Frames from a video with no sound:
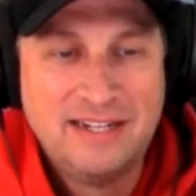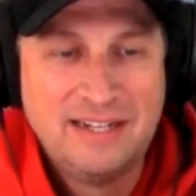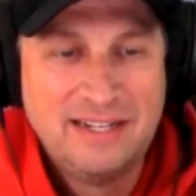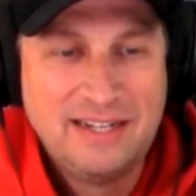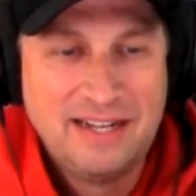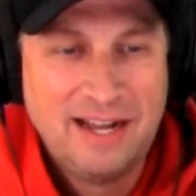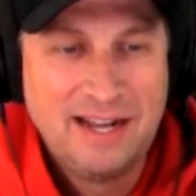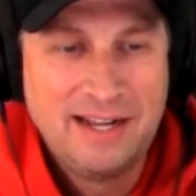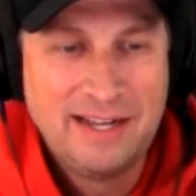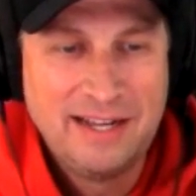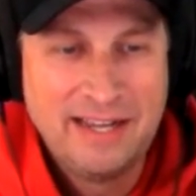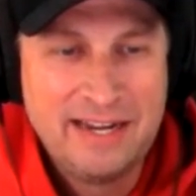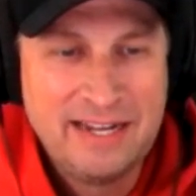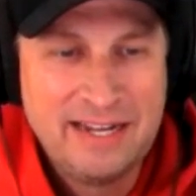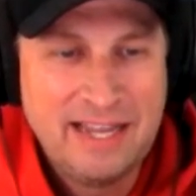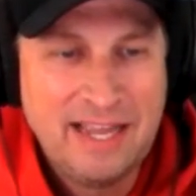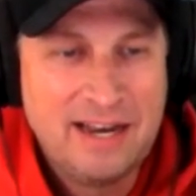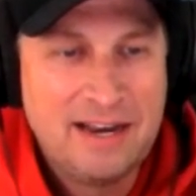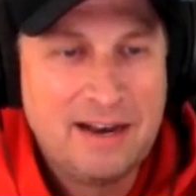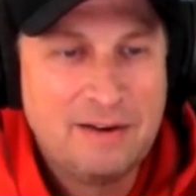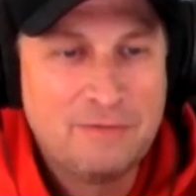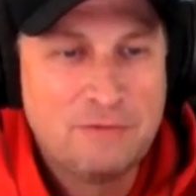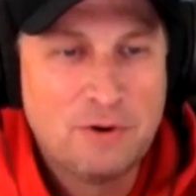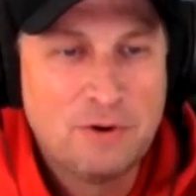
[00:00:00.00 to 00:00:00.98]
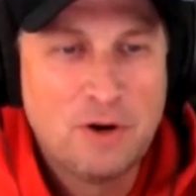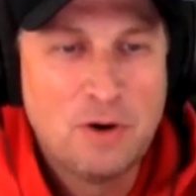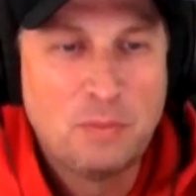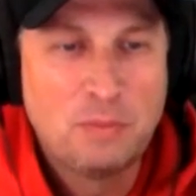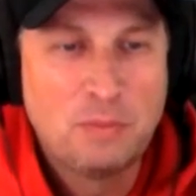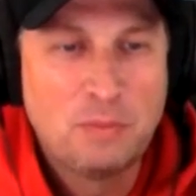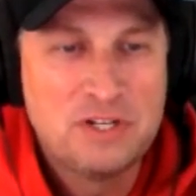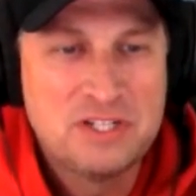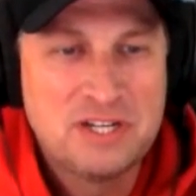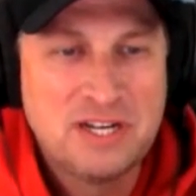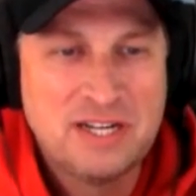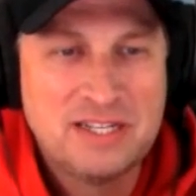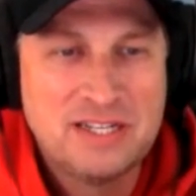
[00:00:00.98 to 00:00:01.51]
And again, everyone
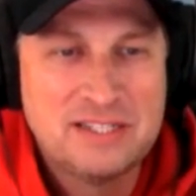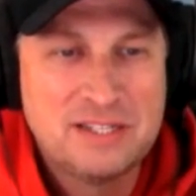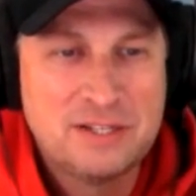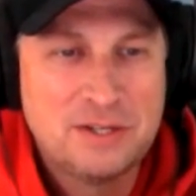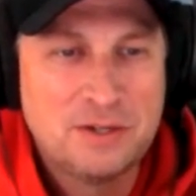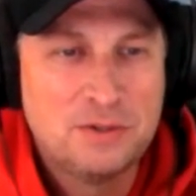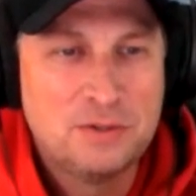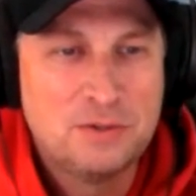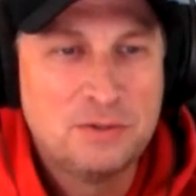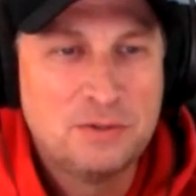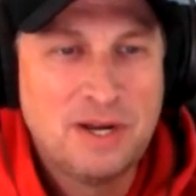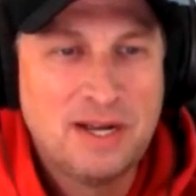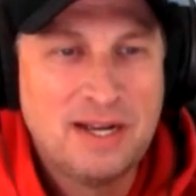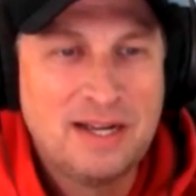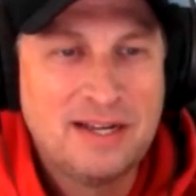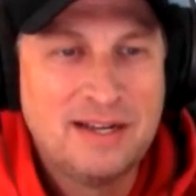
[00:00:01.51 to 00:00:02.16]
appreciates you